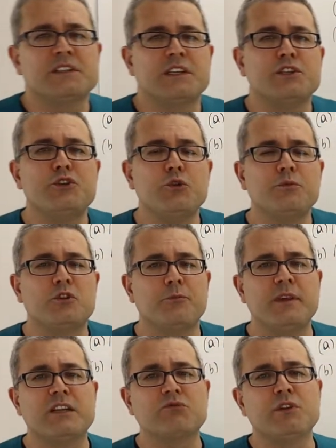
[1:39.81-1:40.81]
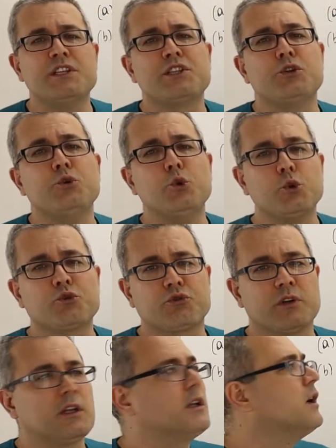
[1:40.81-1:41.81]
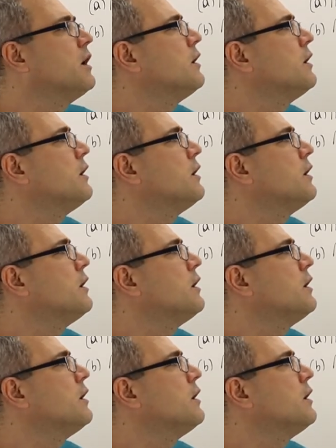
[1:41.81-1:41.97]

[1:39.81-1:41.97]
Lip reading: is assumed to be risk neutral.